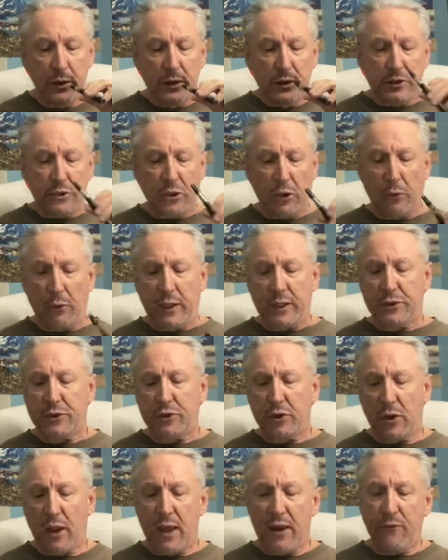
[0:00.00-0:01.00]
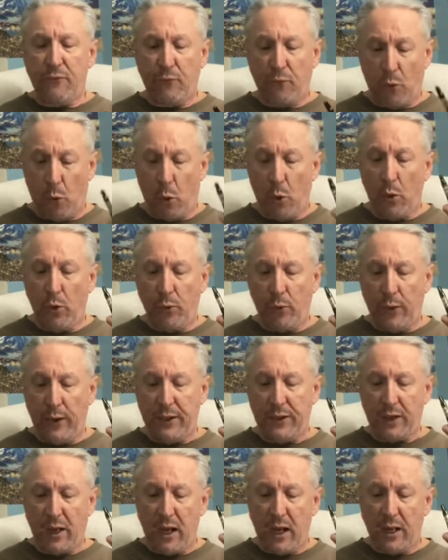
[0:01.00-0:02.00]
So on July 4th, they
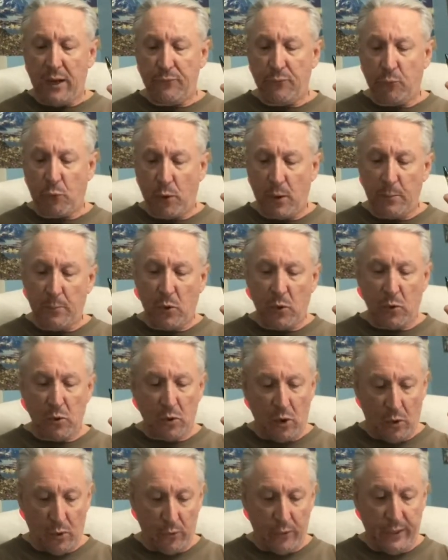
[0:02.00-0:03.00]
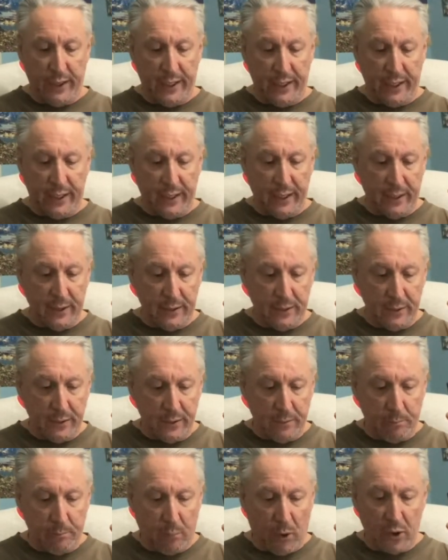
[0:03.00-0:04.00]
donned formal clothing
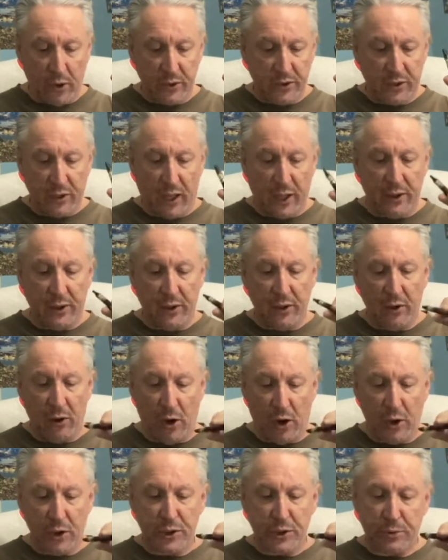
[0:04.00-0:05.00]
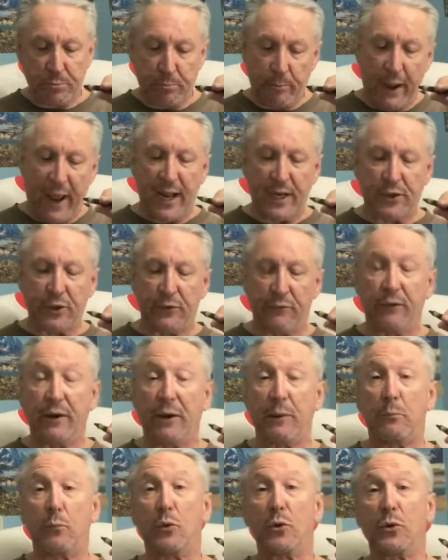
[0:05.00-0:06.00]
and parked on a large patch of
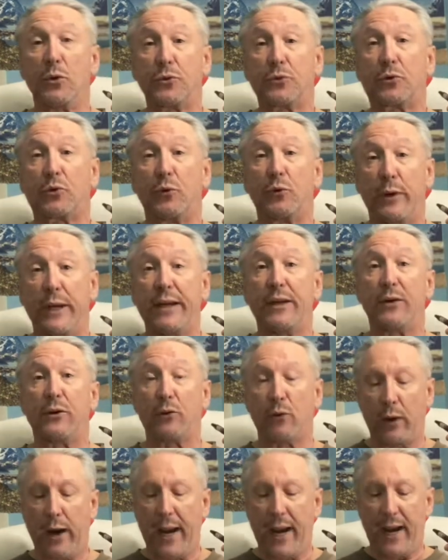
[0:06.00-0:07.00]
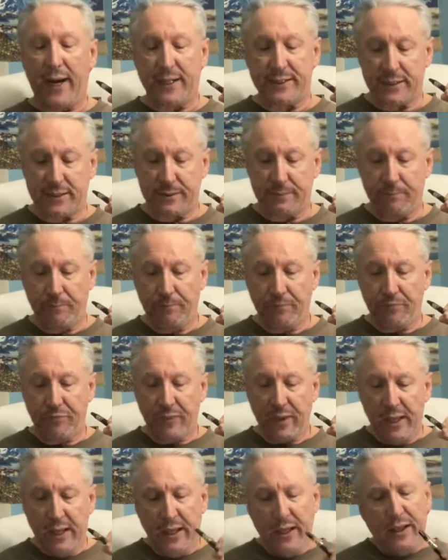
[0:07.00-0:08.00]
emerald green grass.
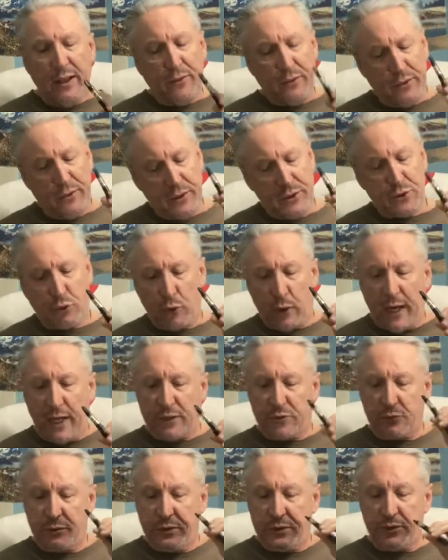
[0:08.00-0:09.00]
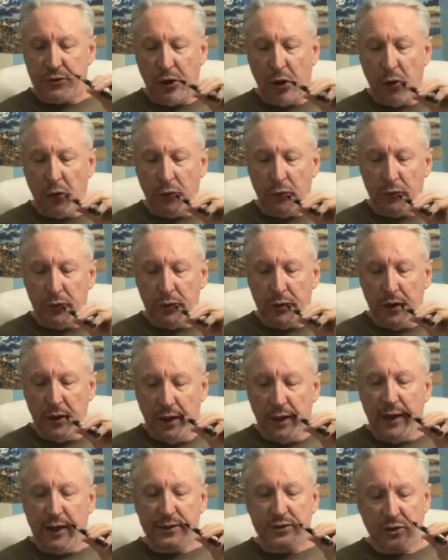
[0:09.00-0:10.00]
This grass was known
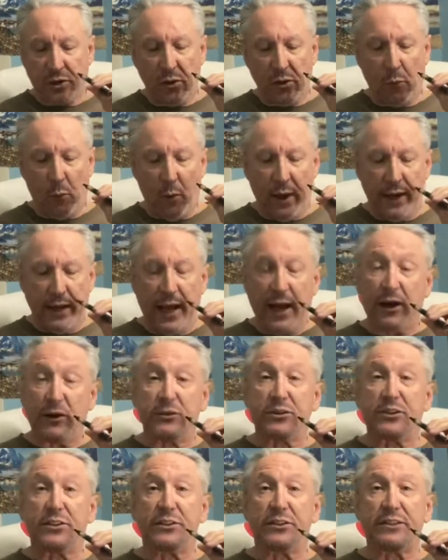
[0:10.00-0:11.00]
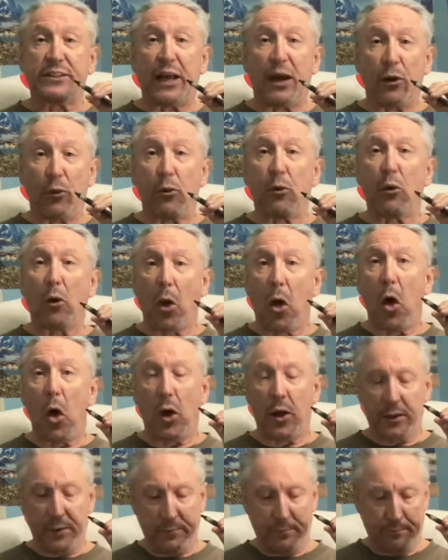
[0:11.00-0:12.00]
as the White House's South
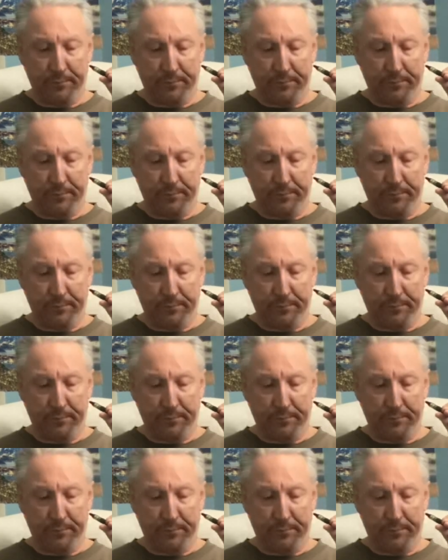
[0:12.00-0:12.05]
Lawn.